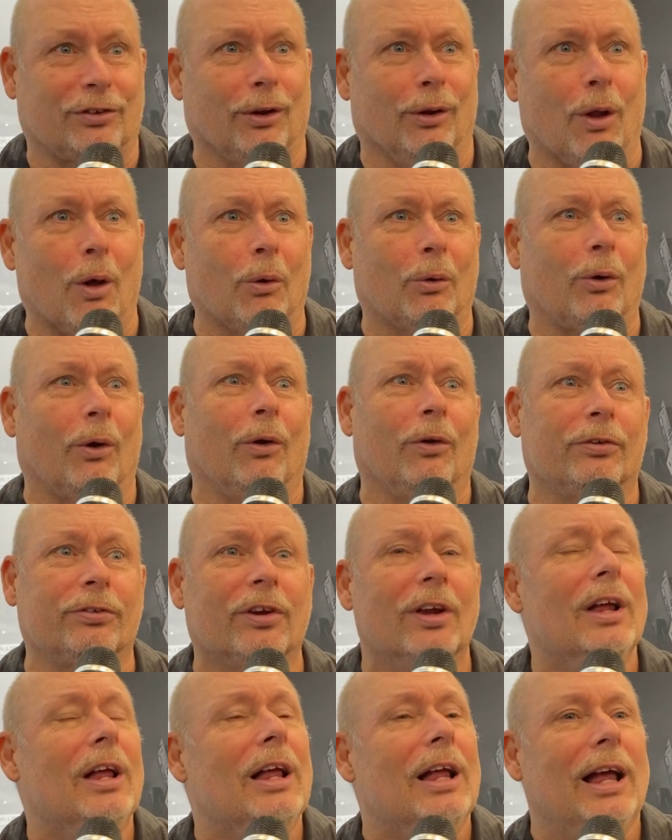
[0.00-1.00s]
the
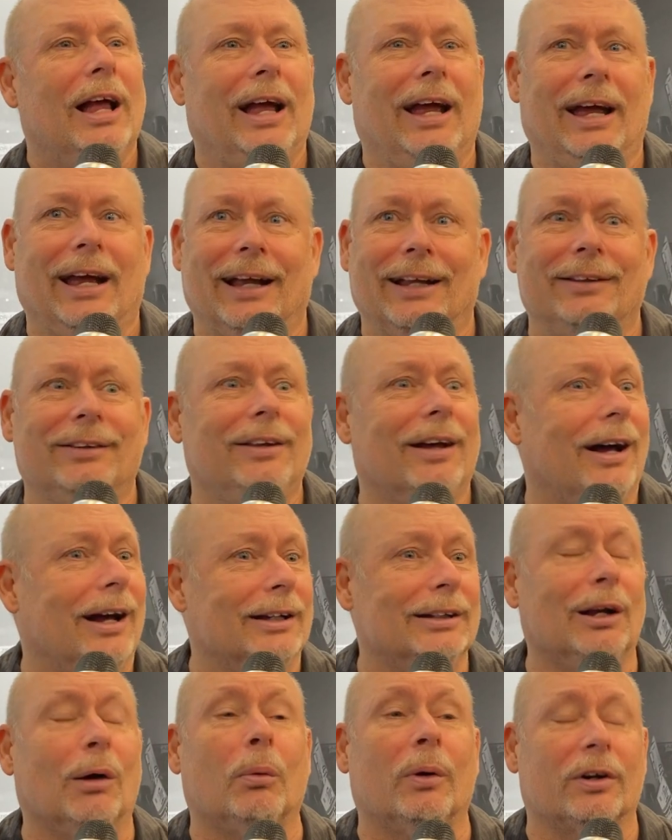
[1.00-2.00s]
locals, and,
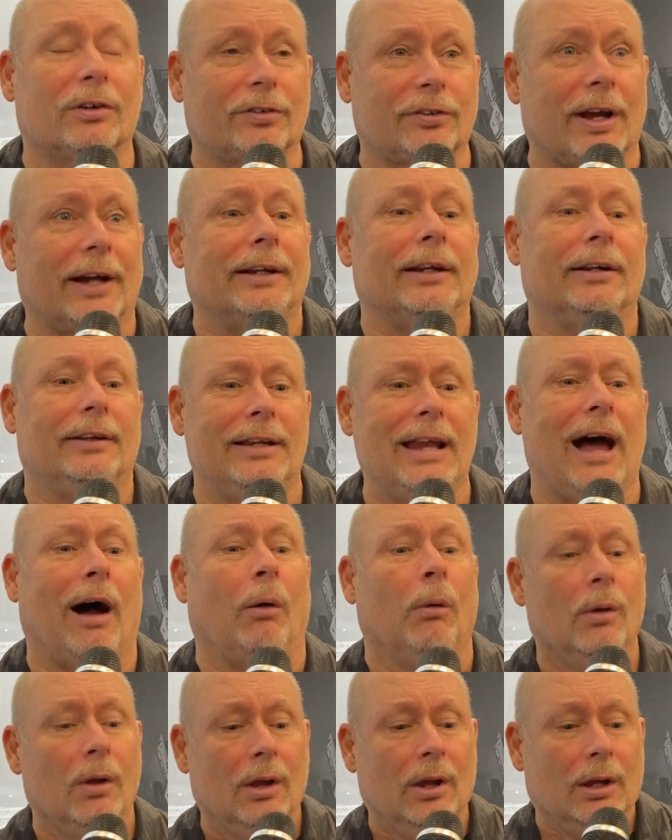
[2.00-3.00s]
you know, we're excited.
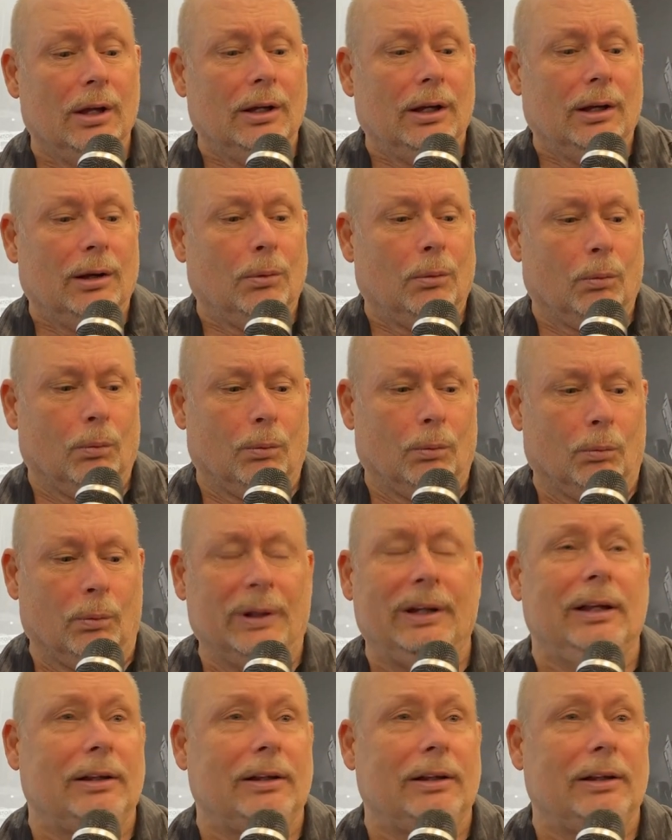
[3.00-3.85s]
Now, we